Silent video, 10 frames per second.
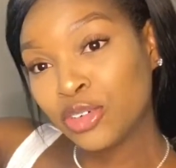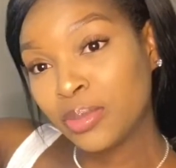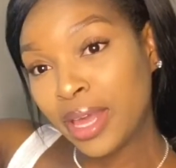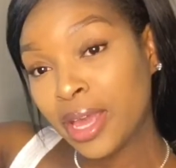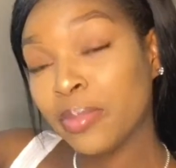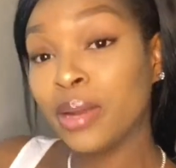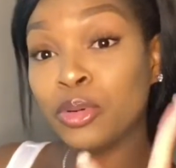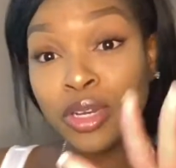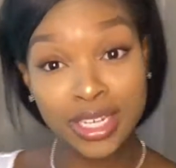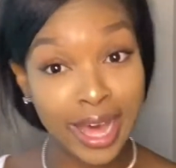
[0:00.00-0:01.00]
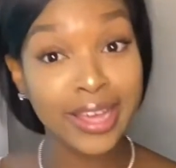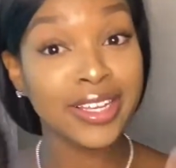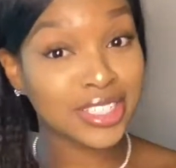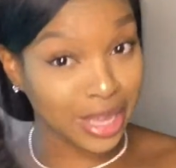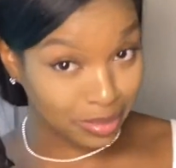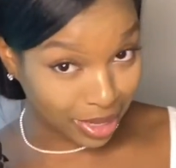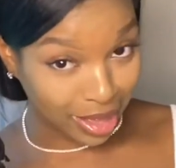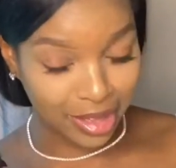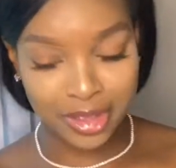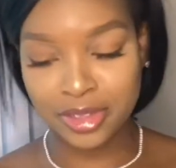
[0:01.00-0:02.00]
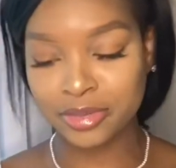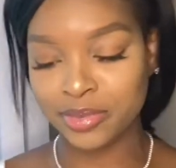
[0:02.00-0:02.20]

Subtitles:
black, but I'm gonna dye it jet black.